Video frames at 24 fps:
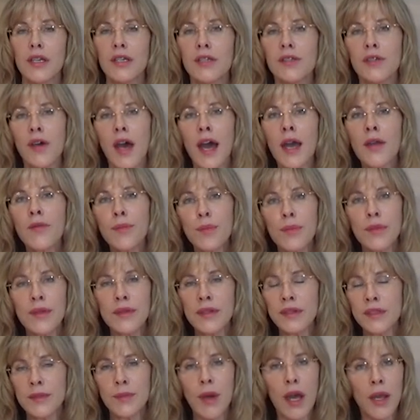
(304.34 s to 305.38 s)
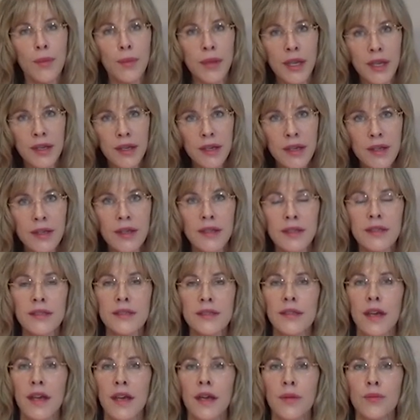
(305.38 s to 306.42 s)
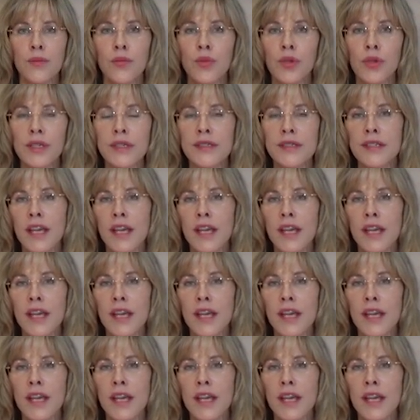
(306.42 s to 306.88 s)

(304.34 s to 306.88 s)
So this is my opinion, it's really